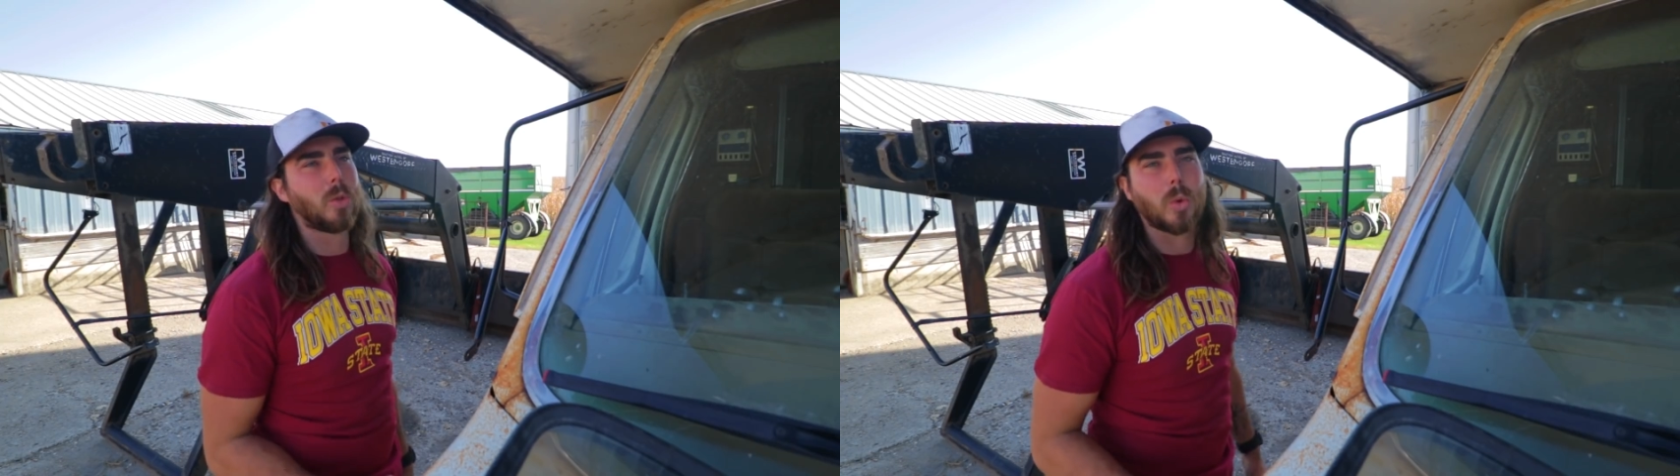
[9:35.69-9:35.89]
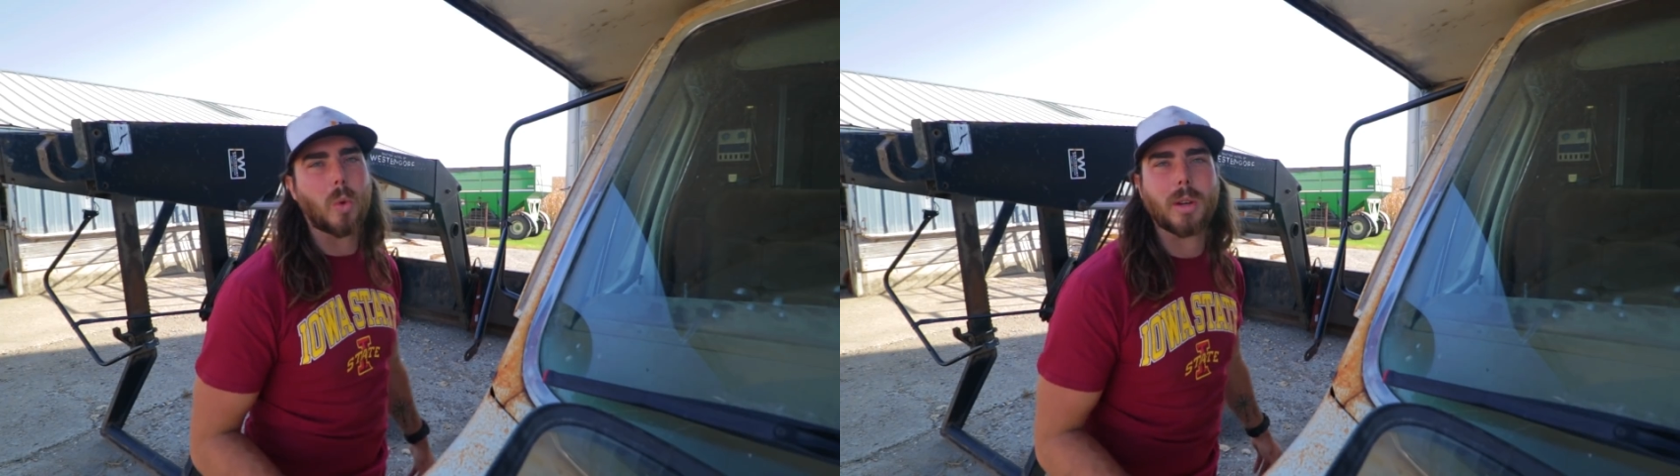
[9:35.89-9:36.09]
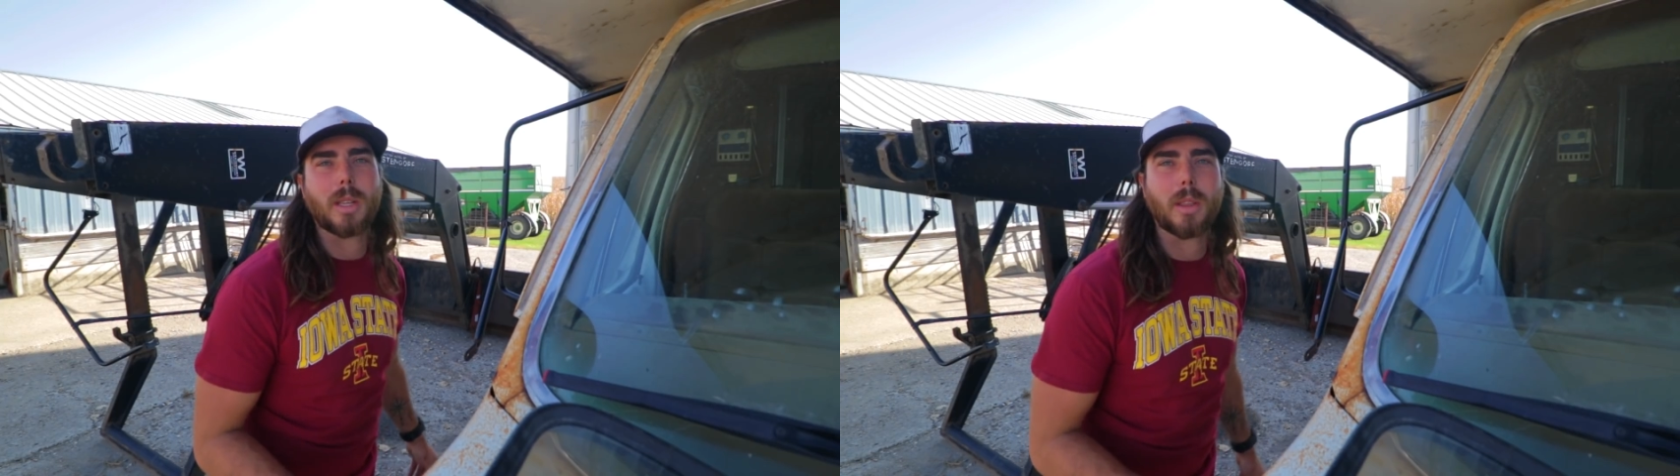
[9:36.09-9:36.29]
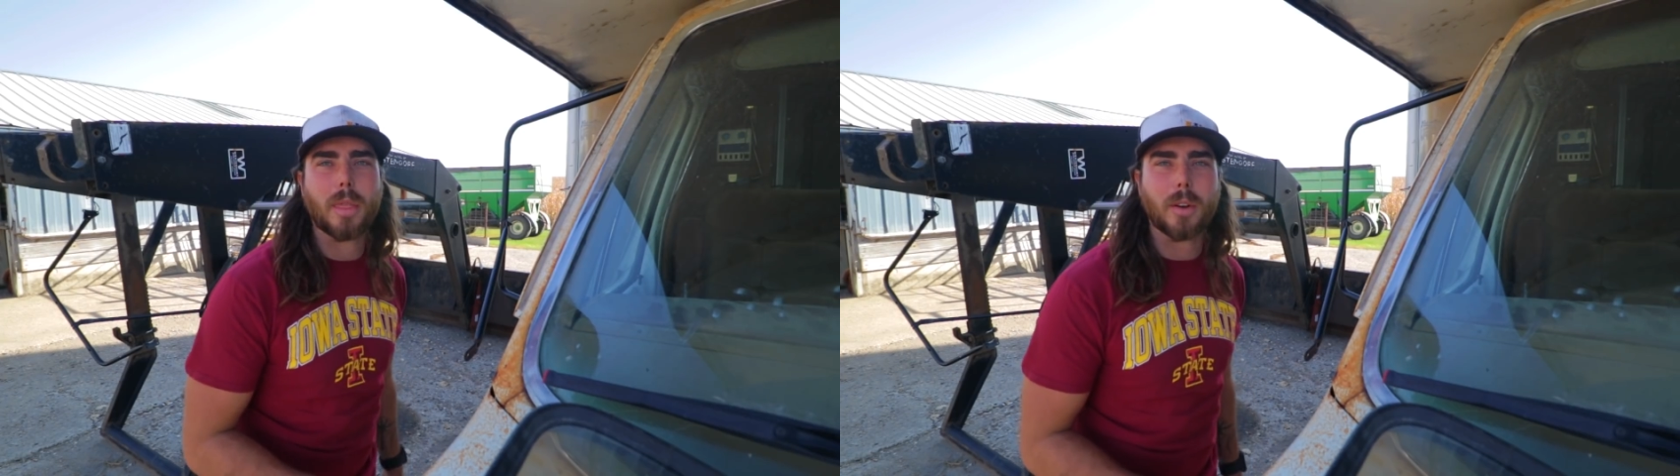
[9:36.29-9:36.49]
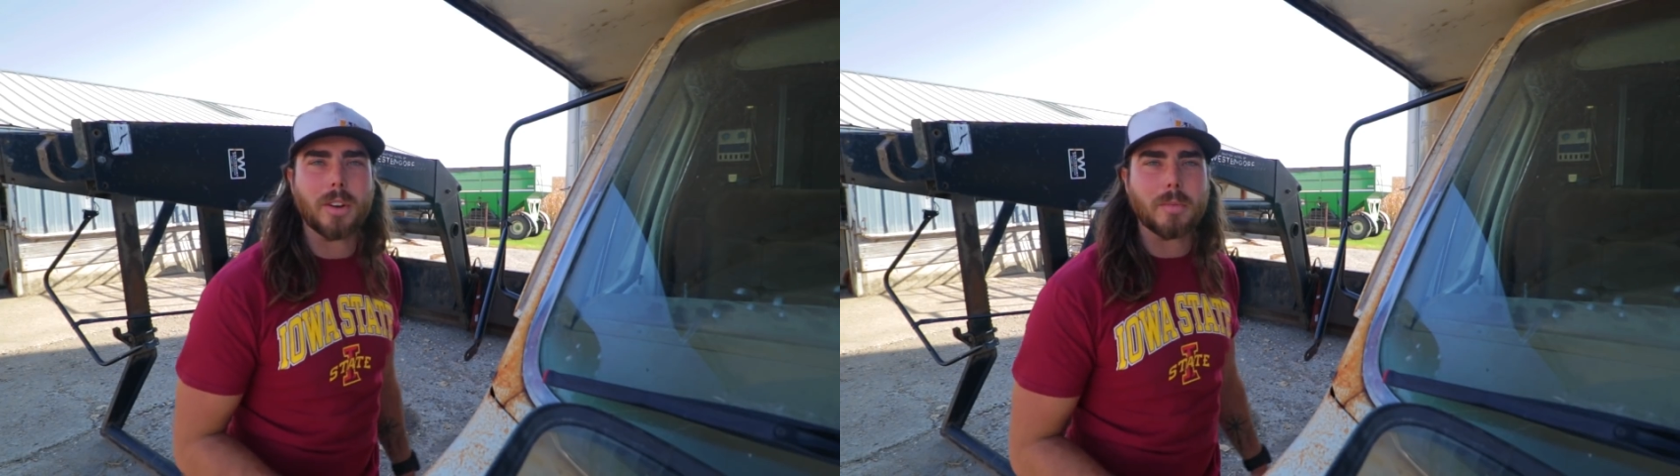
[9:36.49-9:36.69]
20,
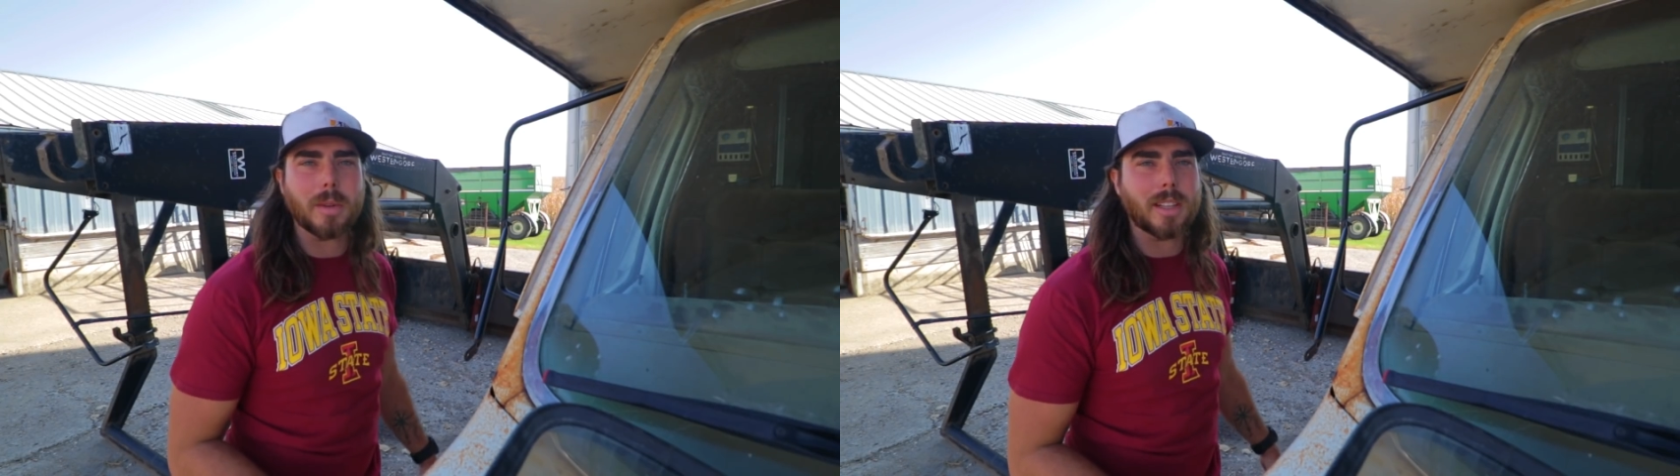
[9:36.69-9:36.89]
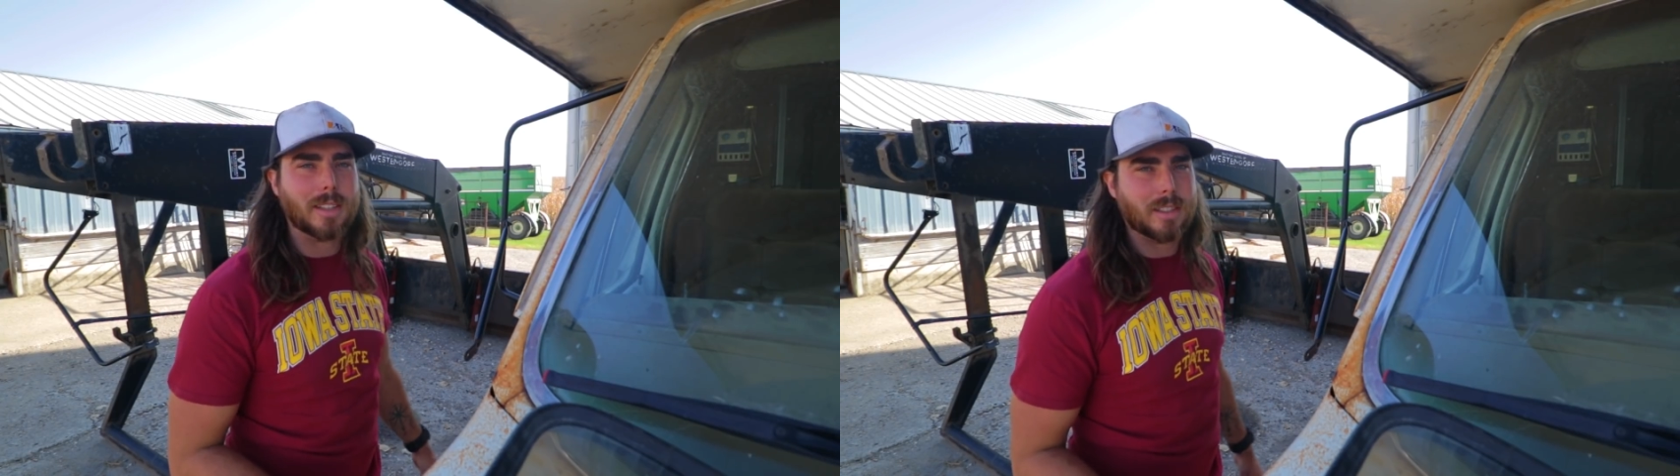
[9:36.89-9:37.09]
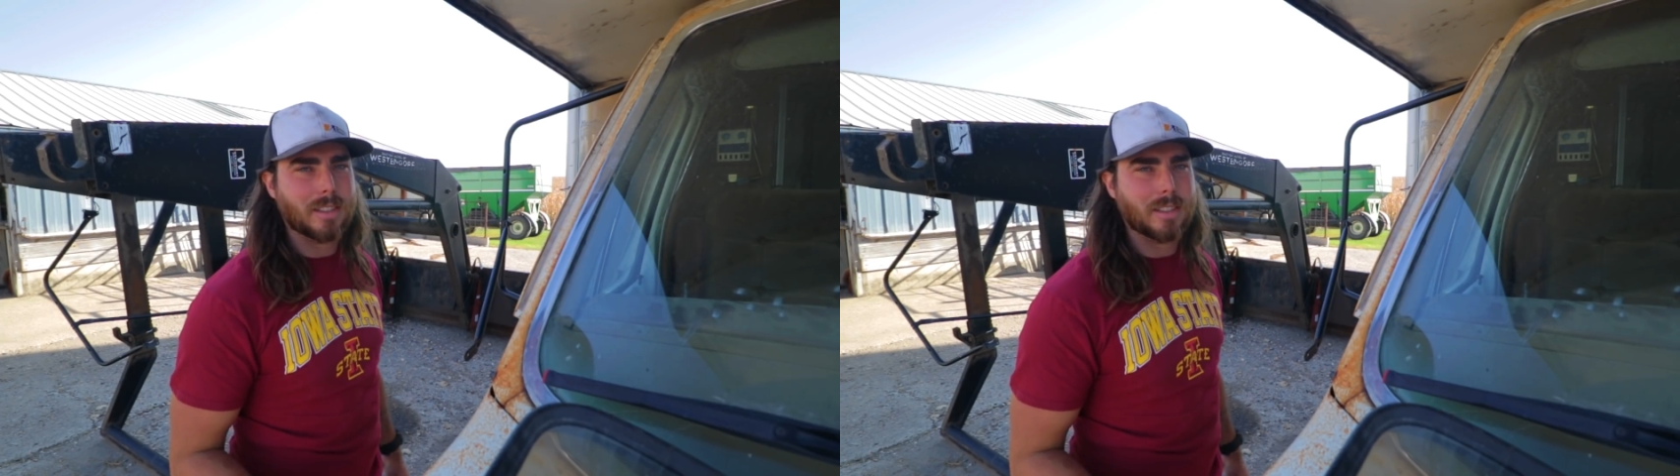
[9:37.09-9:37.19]
30 minutes